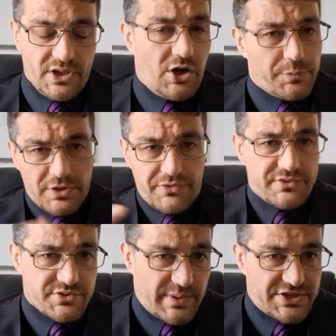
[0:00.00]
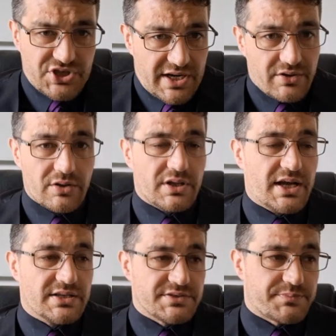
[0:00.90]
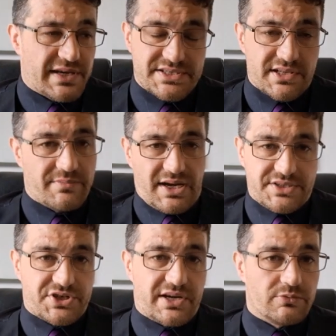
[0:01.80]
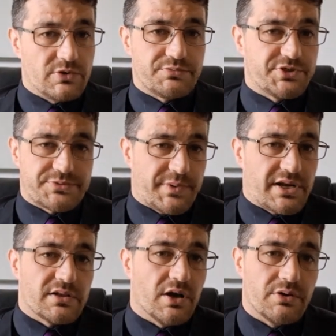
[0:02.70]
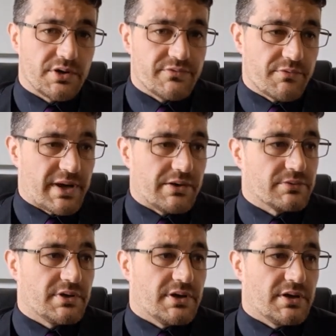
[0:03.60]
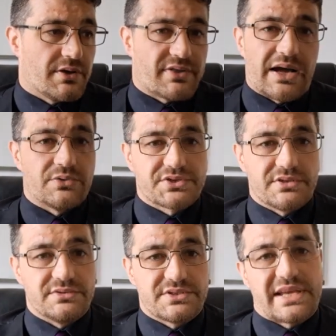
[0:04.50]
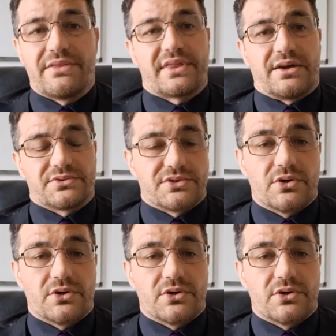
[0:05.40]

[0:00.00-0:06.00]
them to my channel, and basically my channel would just be a clone of about 1,000, 10,000,